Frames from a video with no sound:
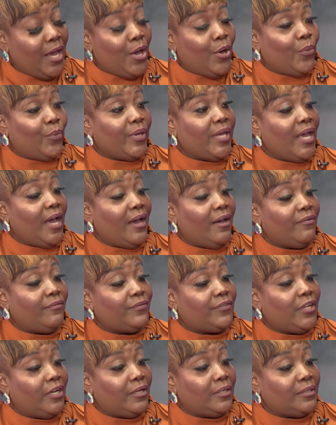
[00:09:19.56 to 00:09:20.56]
We have
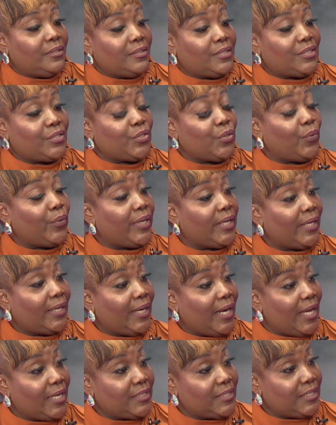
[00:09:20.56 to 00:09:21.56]
done sewing
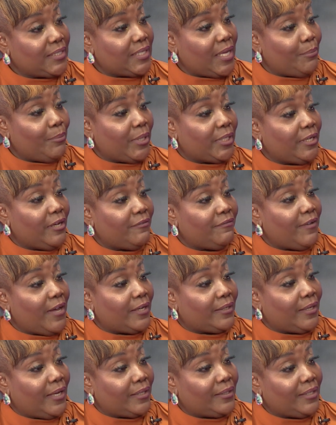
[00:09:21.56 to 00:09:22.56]
classes. As a matter of
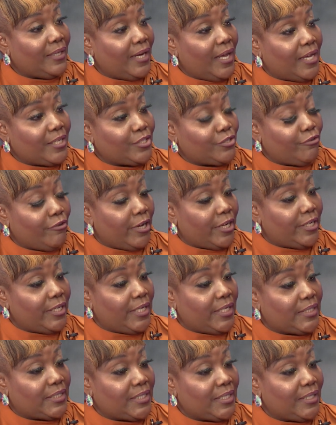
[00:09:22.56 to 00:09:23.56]
fact, that class
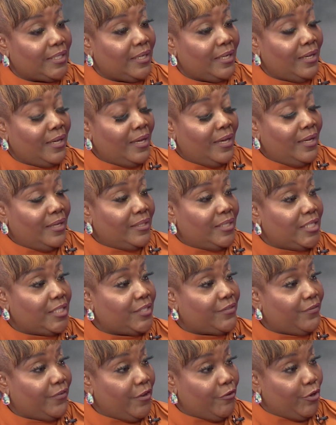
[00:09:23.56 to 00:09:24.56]
graduated
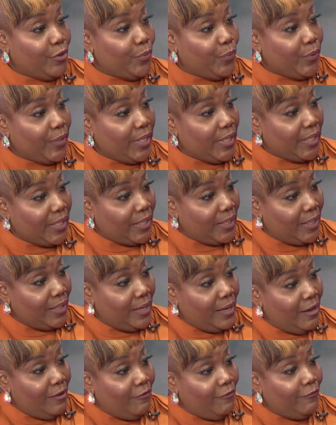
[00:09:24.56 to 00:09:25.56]
this very week
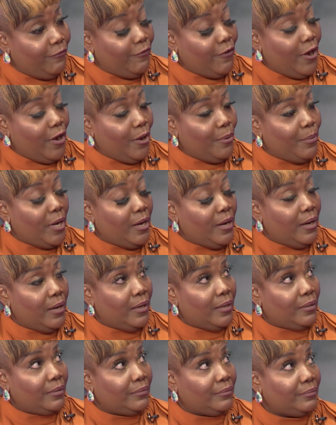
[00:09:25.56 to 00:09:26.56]

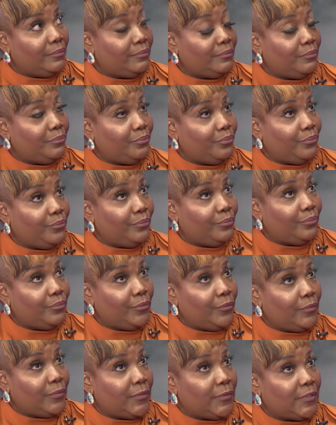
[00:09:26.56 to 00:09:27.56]
from,
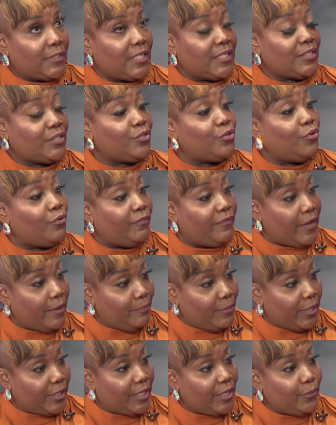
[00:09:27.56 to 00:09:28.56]
since
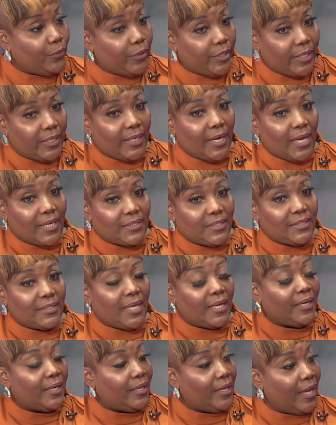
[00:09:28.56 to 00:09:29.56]
November, they were in classes,
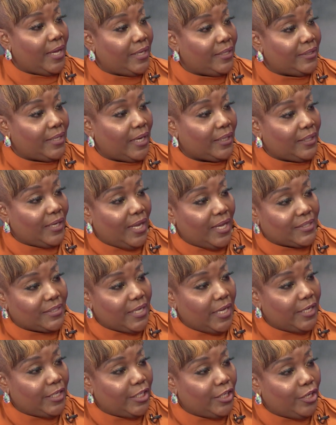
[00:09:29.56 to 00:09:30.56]
and that class
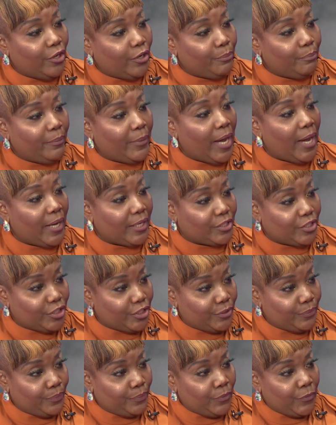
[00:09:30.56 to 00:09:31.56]
ended on
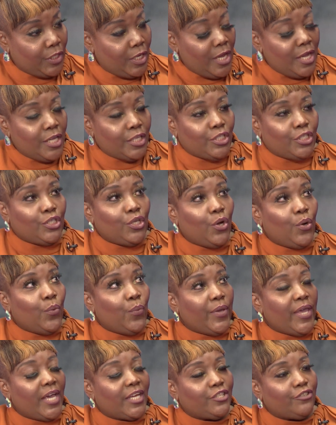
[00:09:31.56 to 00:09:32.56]
March. So
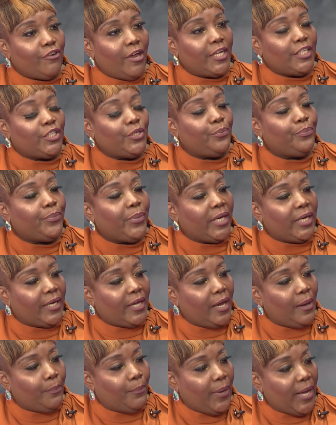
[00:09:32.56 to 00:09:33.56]
we are trying to build
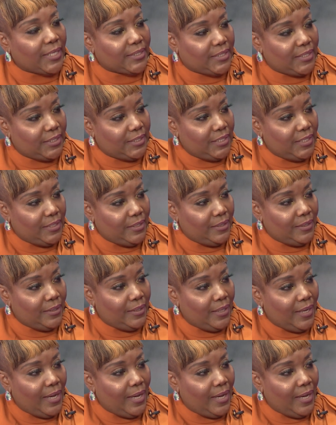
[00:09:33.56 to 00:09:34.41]
capacity.